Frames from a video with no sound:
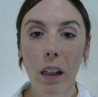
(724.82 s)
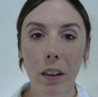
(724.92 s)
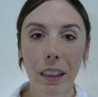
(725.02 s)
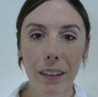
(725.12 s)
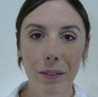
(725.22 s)
All
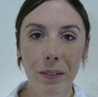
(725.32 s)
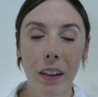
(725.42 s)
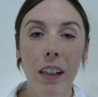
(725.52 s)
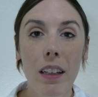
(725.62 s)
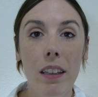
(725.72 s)
right,
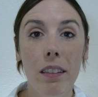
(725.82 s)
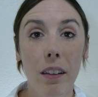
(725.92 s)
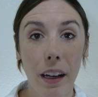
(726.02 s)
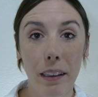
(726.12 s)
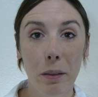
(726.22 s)
so
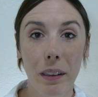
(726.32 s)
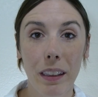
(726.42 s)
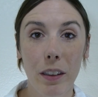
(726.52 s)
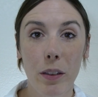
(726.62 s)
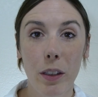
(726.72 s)
next we're
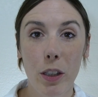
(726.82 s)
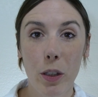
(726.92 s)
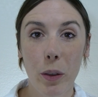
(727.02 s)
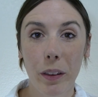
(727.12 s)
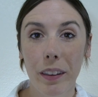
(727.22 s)
going to do your
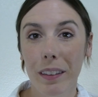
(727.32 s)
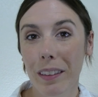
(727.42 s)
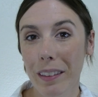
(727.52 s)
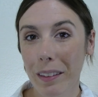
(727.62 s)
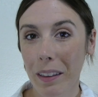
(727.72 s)

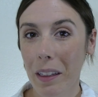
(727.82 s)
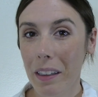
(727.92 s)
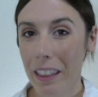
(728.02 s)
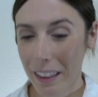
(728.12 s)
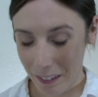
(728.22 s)
shoulders, all
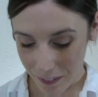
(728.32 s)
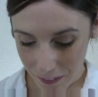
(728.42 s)
right?